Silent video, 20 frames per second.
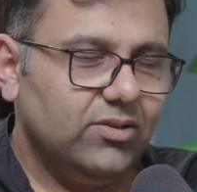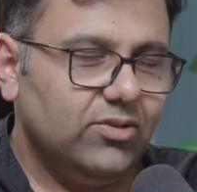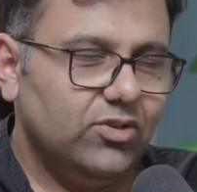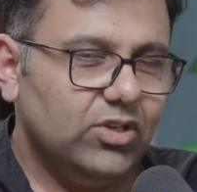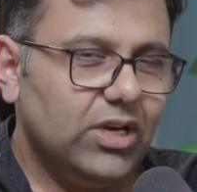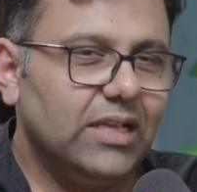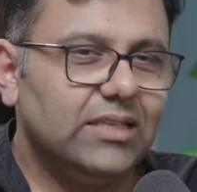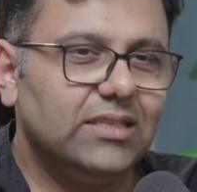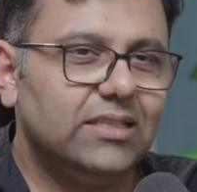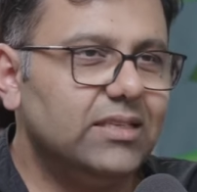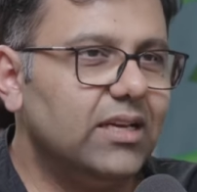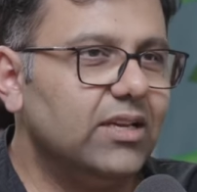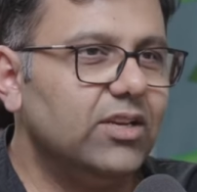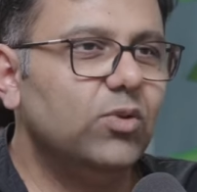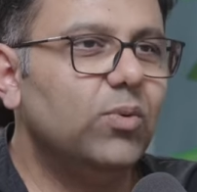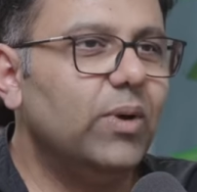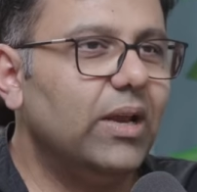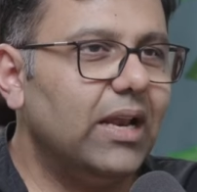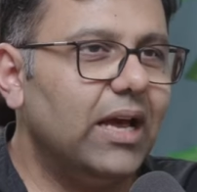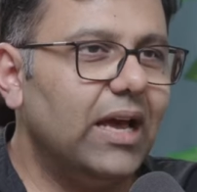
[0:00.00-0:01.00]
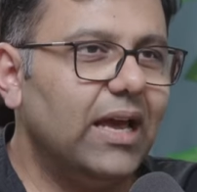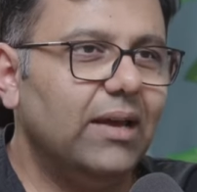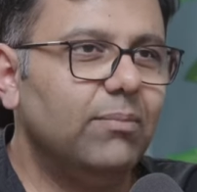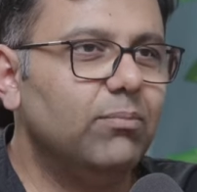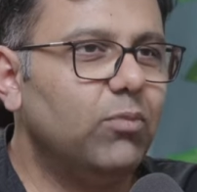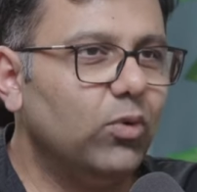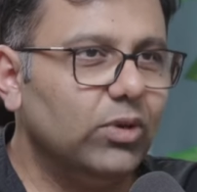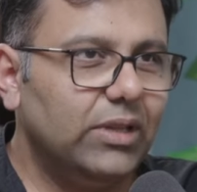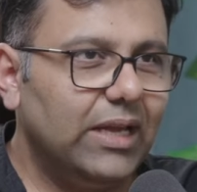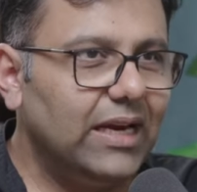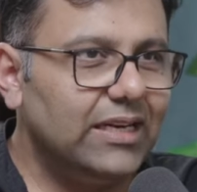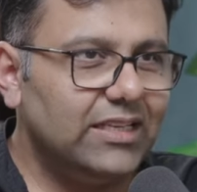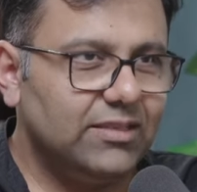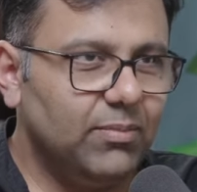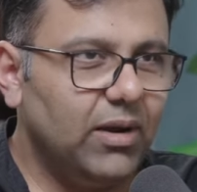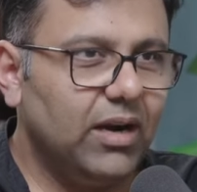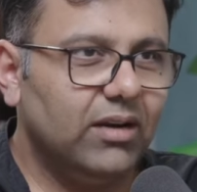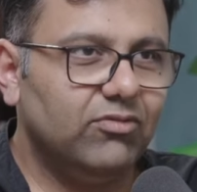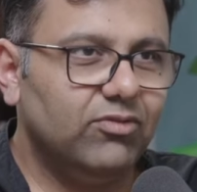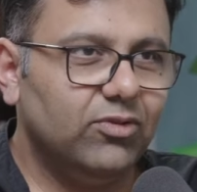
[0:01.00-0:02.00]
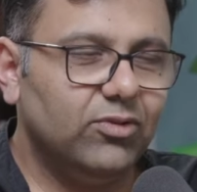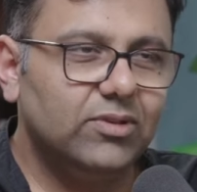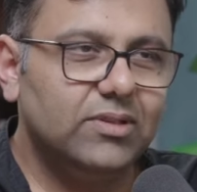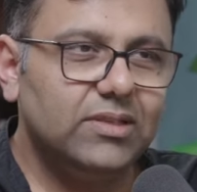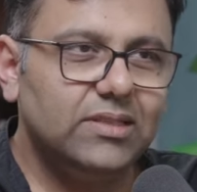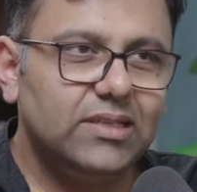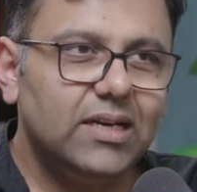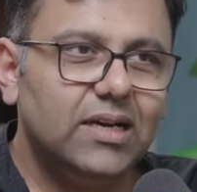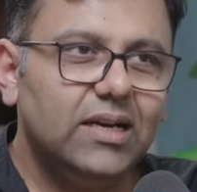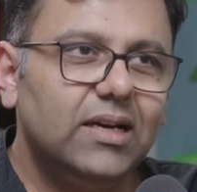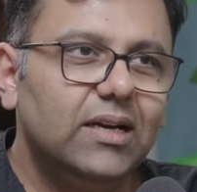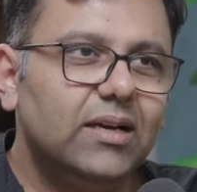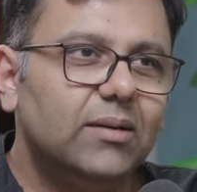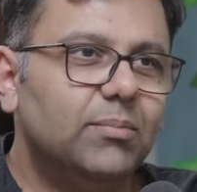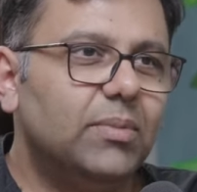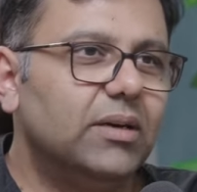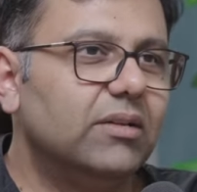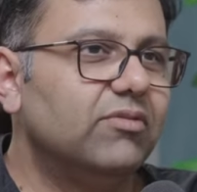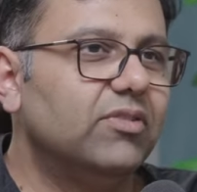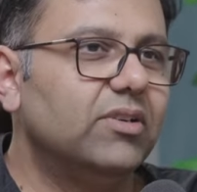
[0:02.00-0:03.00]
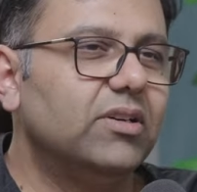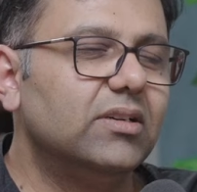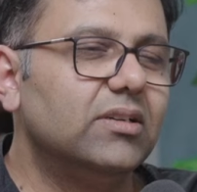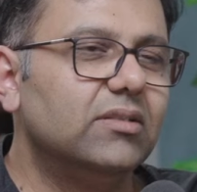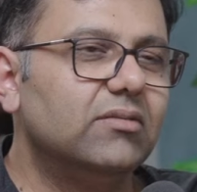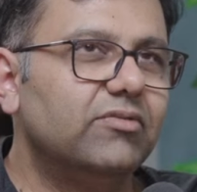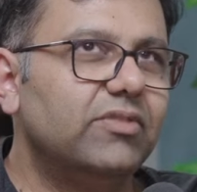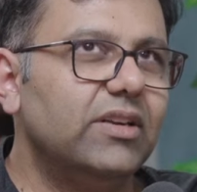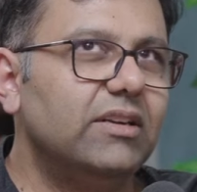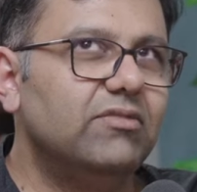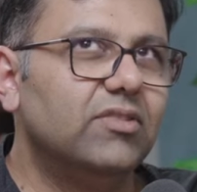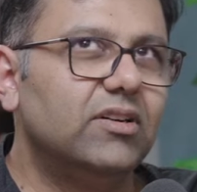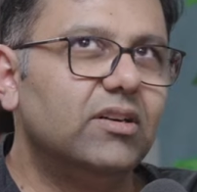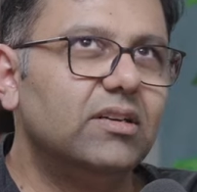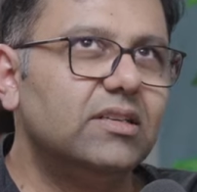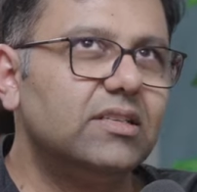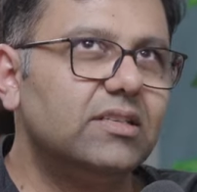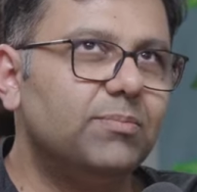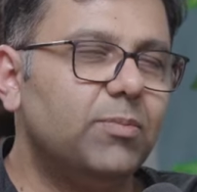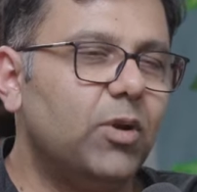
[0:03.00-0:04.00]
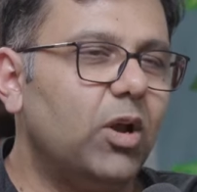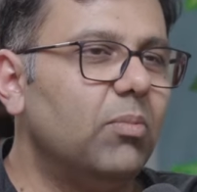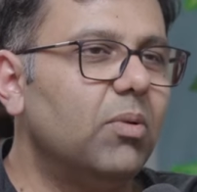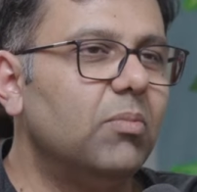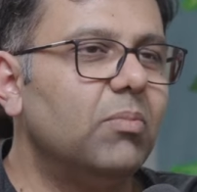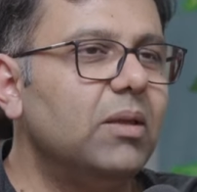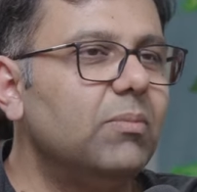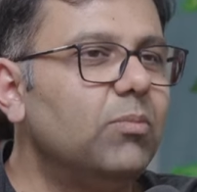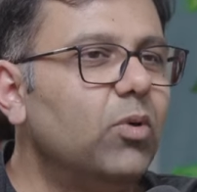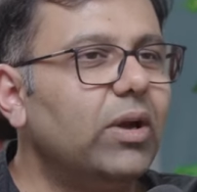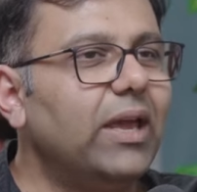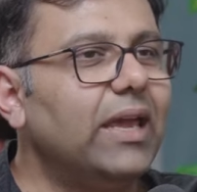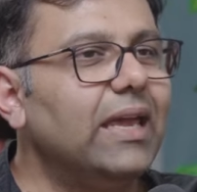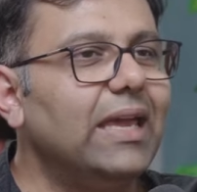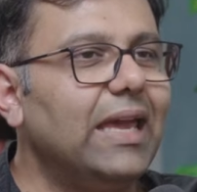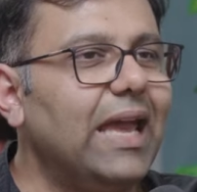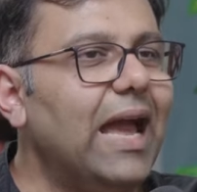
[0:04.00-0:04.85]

chances are you and I both had smartphones, but were we weren't probably booking